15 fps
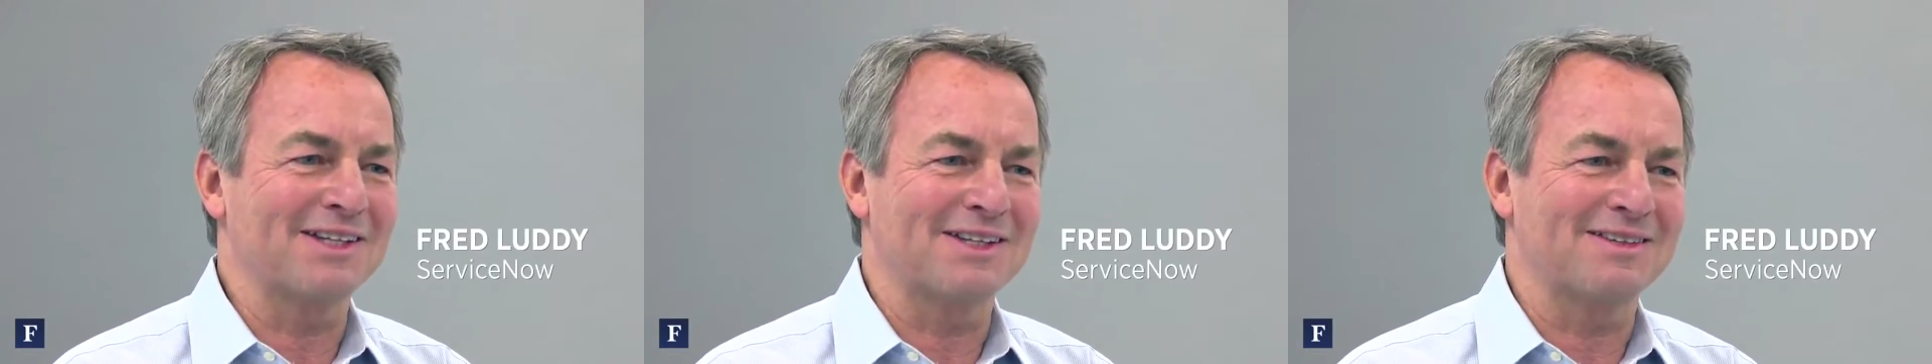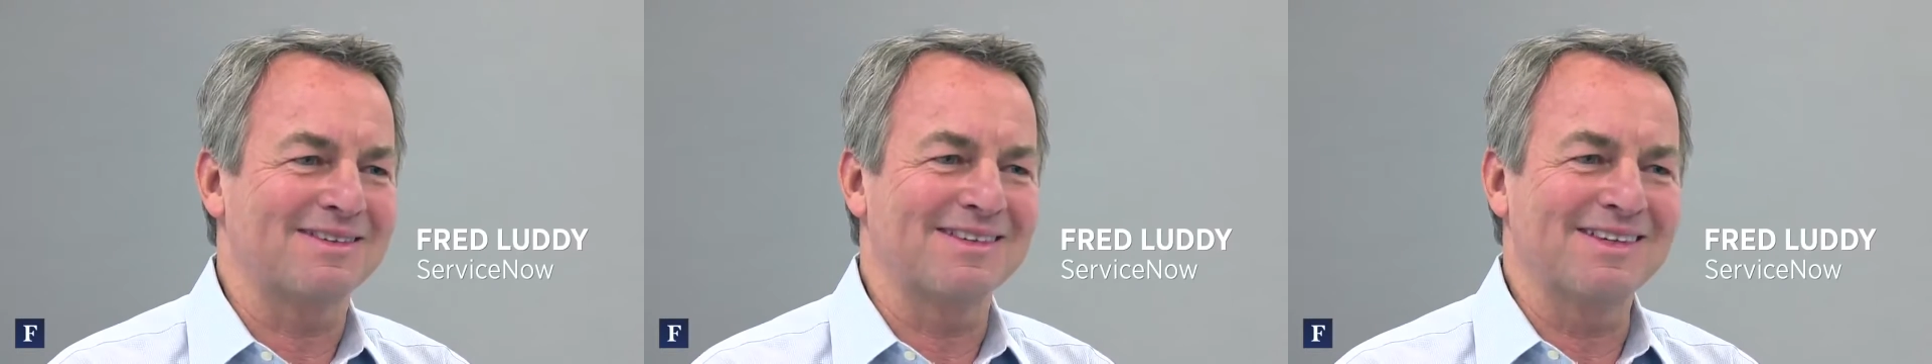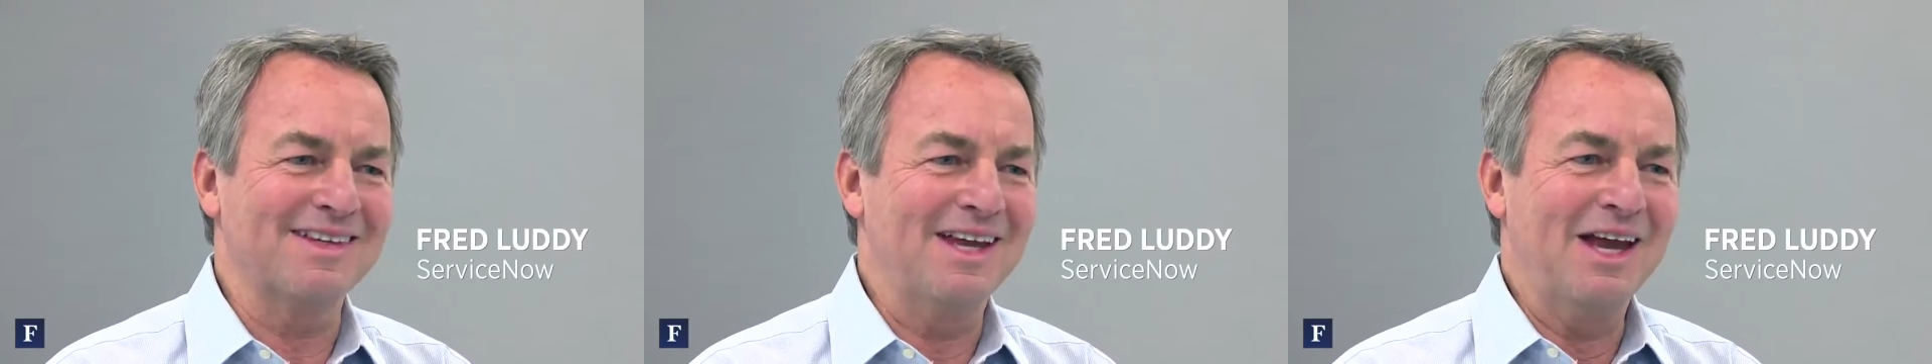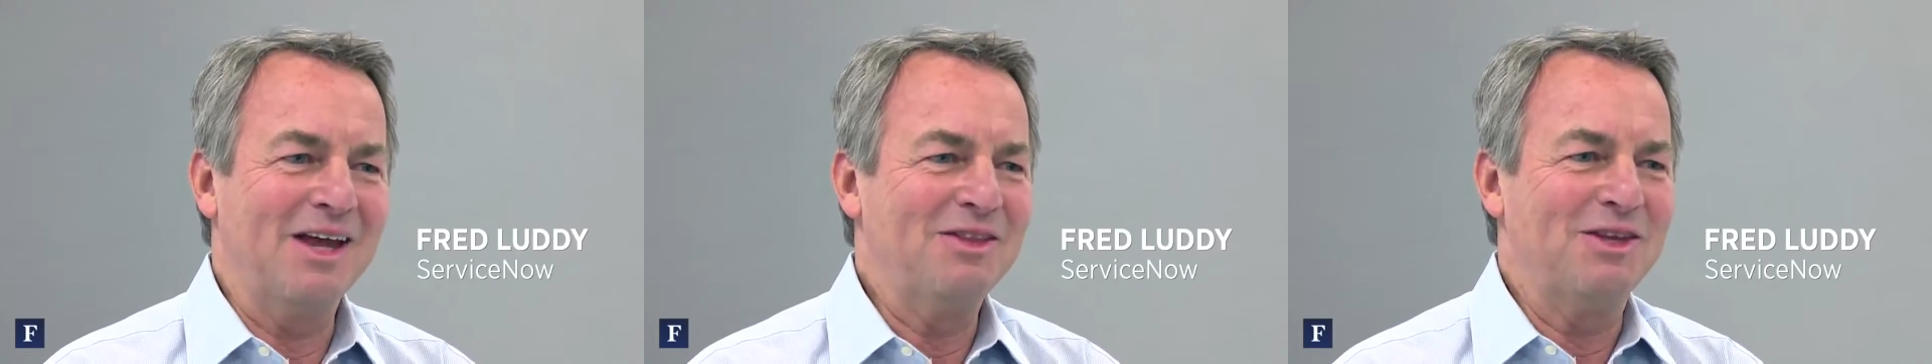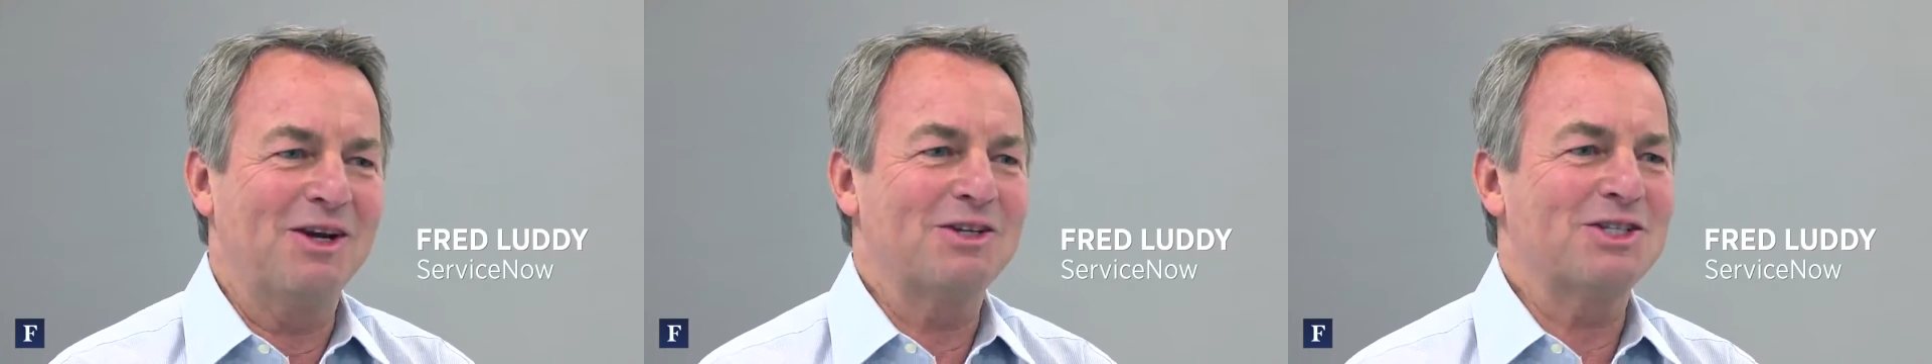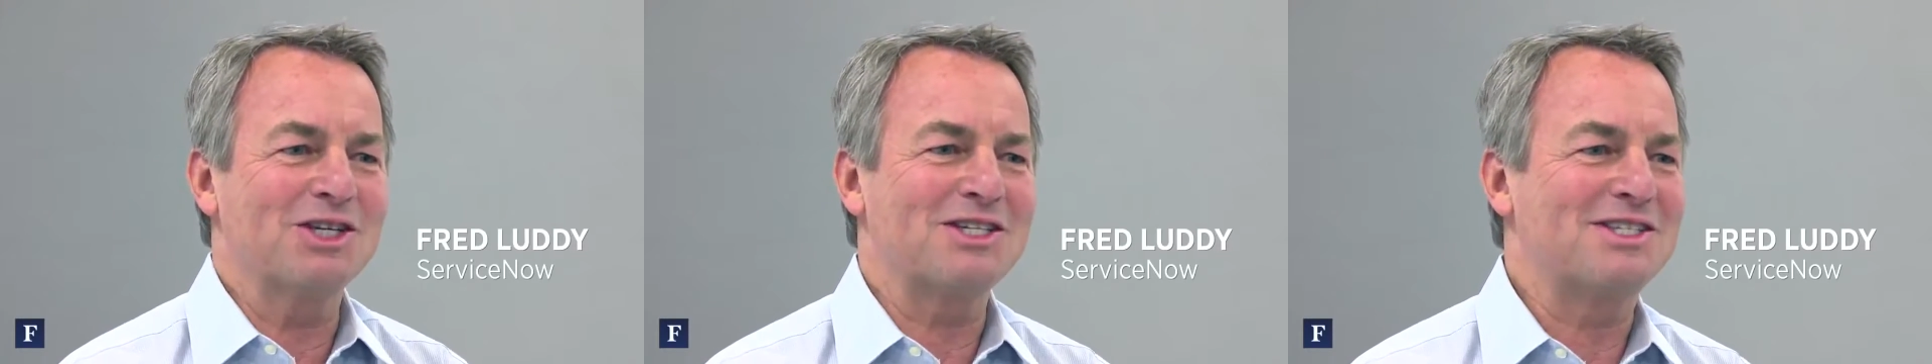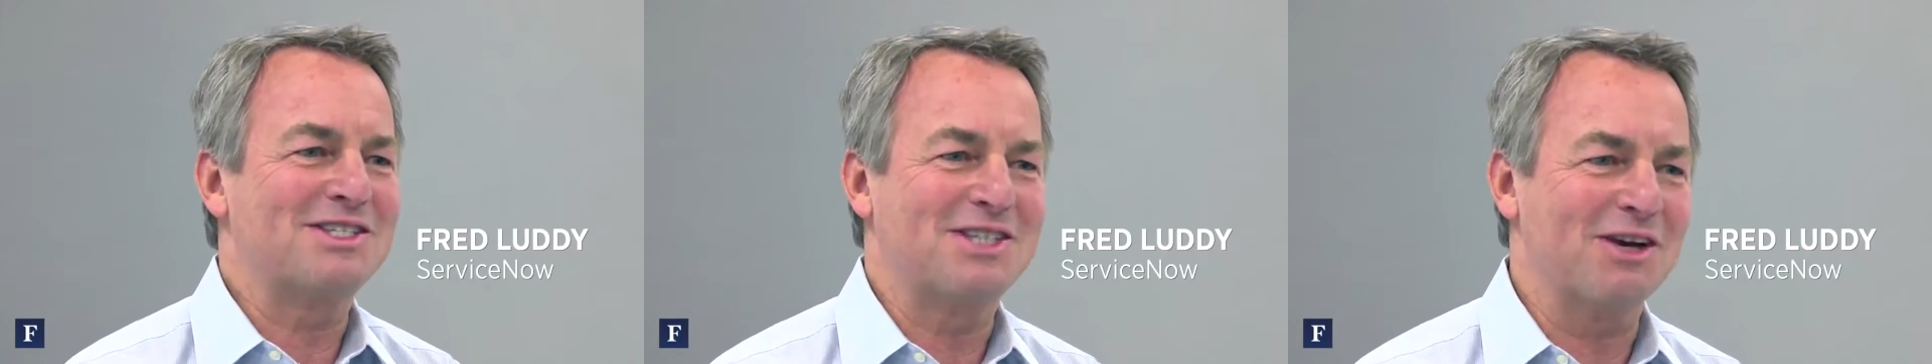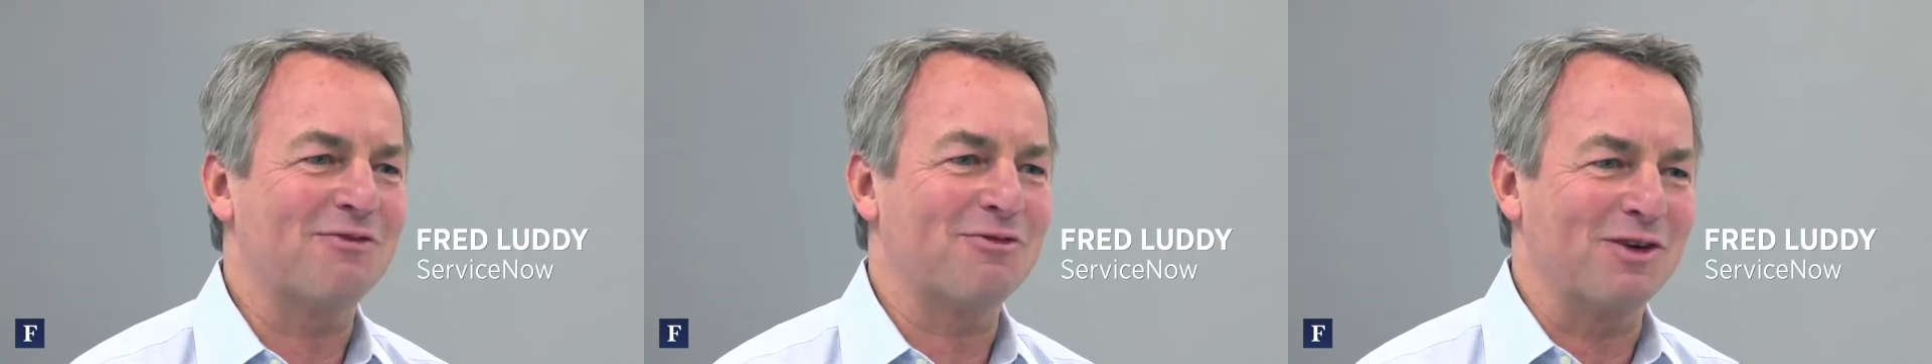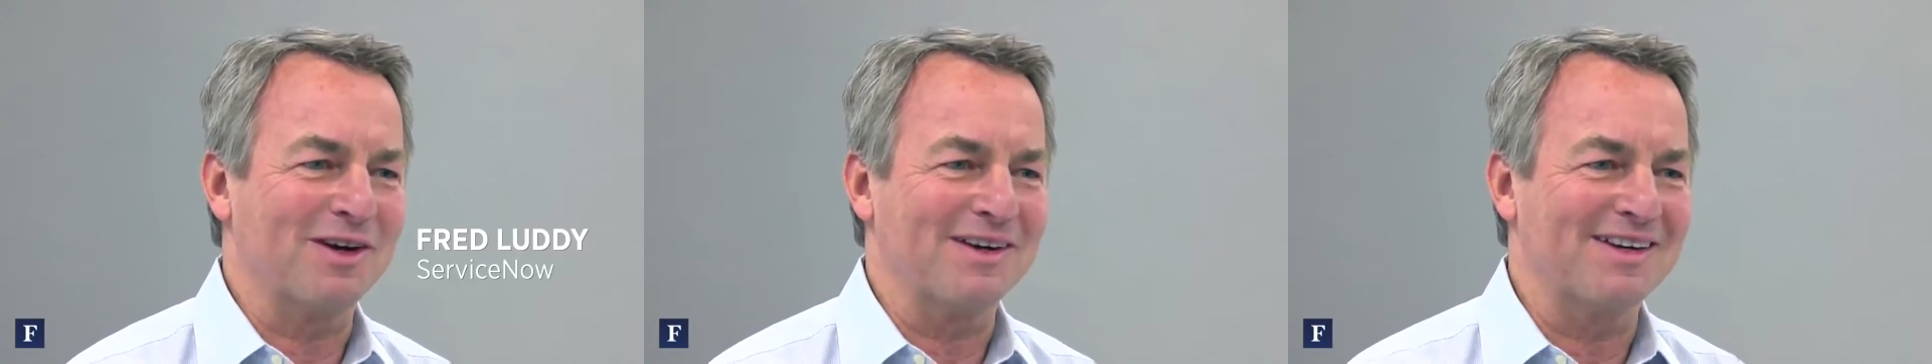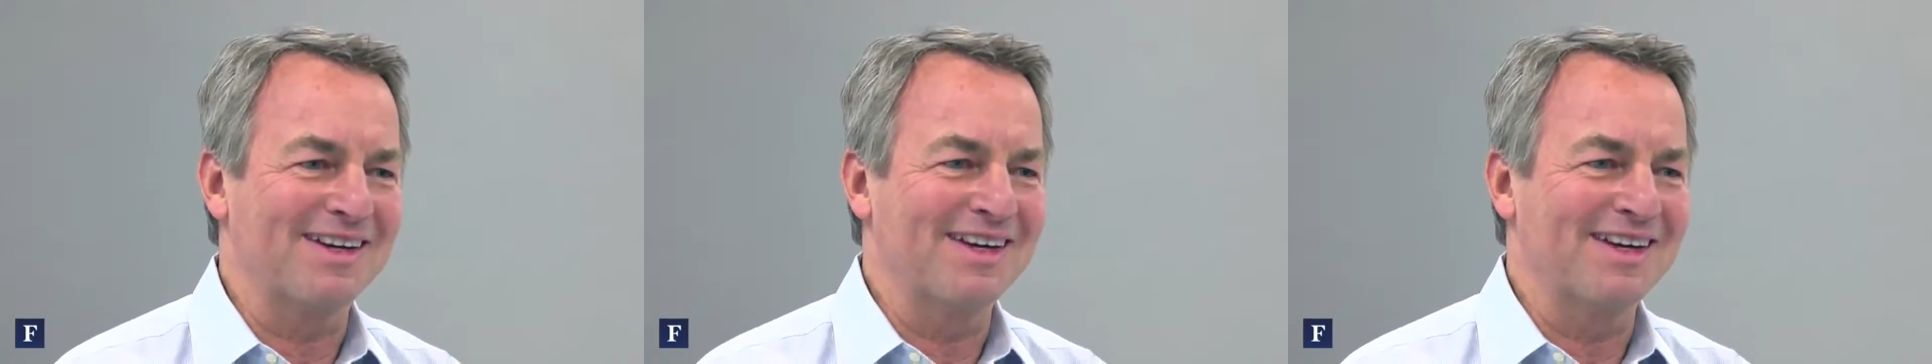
that they're just different.